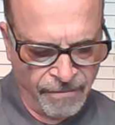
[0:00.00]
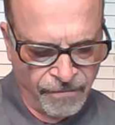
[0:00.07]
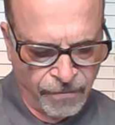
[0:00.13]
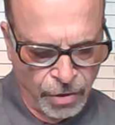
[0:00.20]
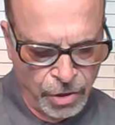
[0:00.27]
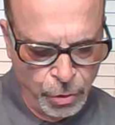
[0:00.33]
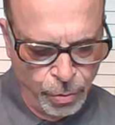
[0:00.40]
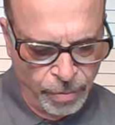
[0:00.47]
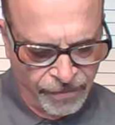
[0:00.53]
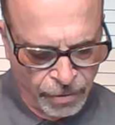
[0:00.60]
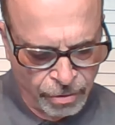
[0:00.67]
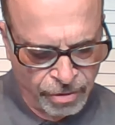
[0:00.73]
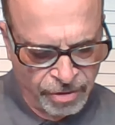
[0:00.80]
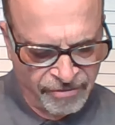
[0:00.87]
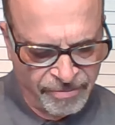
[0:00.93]
For you have
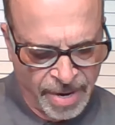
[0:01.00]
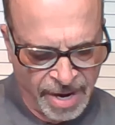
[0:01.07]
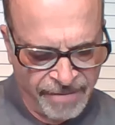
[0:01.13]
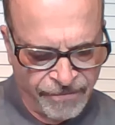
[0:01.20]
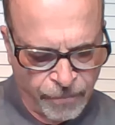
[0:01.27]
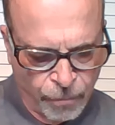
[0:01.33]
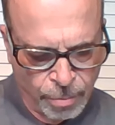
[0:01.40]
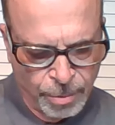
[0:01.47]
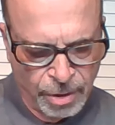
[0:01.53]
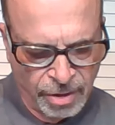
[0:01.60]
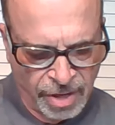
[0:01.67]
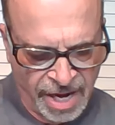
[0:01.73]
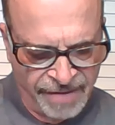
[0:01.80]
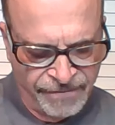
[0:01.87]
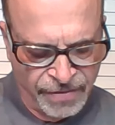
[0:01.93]
heard of my
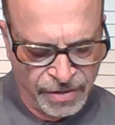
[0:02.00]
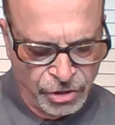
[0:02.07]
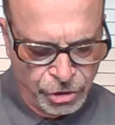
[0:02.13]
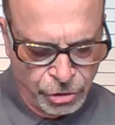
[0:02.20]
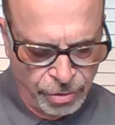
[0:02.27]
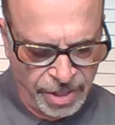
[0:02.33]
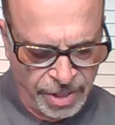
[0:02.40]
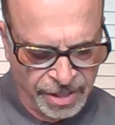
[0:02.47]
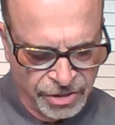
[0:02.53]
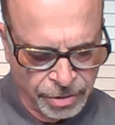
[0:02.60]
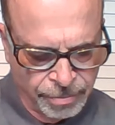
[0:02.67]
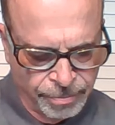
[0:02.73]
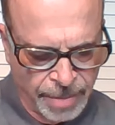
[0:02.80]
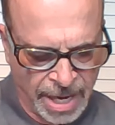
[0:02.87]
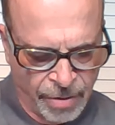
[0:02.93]
former life in
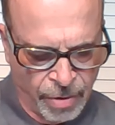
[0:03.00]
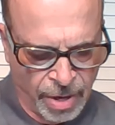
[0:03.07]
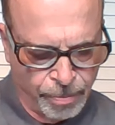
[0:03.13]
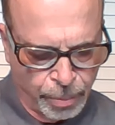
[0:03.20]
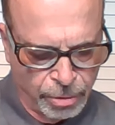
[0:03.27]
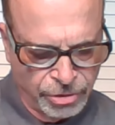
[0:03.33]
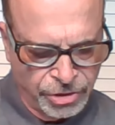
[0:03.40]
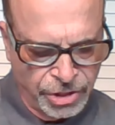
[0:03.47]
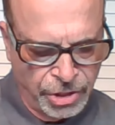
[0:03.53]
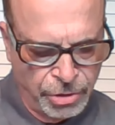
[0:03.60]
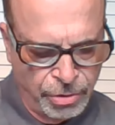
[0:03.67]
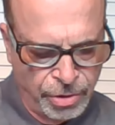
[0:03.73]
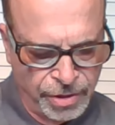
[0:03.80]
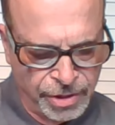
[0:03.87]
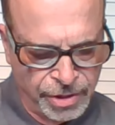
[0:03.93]
Judaism, how I
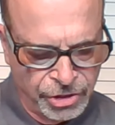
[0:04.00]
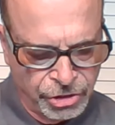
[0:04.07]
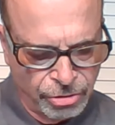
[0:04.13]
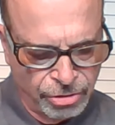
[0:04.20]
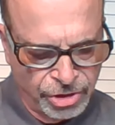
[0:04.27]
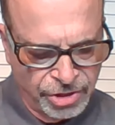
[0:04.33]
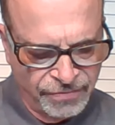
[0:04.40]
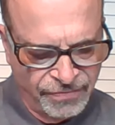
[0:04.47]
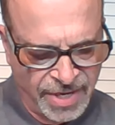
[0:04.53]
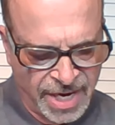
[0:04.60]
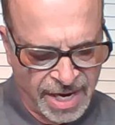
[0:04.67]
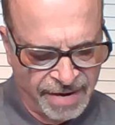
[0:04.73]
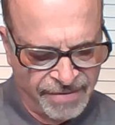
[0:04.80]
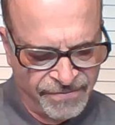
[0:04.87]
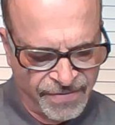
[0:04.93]
persecuted the church of
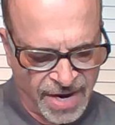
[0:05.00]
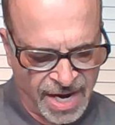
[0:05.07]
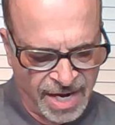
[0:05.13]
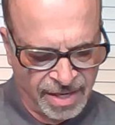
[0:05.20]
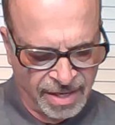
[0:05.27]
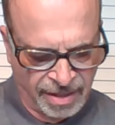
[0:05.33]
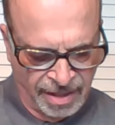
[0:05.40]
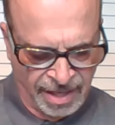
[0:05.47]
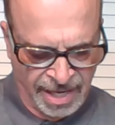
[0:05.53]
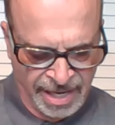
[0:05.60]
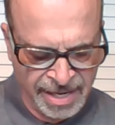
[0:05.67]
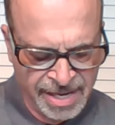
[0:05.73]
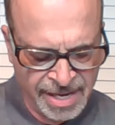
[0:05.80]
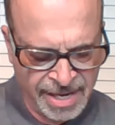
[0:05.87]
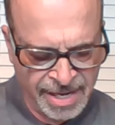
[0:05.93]
God
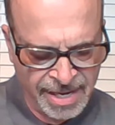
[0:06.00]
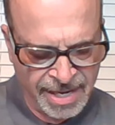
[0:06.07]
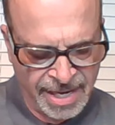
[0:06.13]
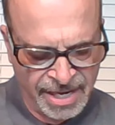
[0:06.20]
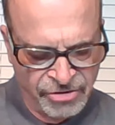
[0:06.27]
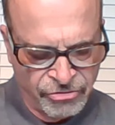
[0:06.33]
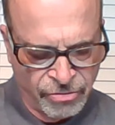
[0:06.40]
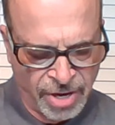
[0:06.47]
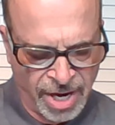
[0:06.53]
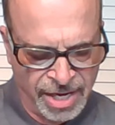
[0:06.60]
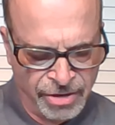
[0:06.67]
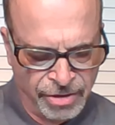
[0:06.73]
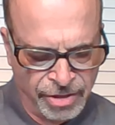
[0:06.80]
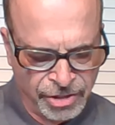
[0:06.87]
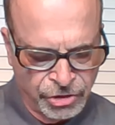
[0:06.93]
violently and
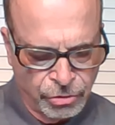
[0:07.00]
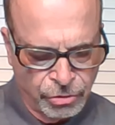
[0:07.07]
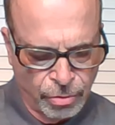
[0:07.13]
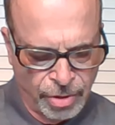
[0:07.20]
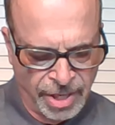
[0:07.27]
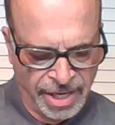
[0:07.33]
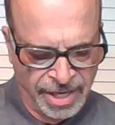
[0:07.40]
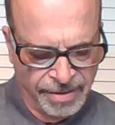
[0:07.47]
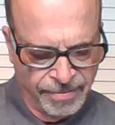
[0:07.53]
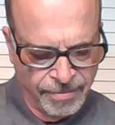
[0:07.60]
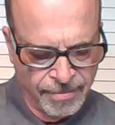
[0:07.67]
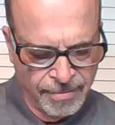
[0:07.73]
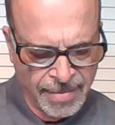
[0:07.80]
tried to destroy it.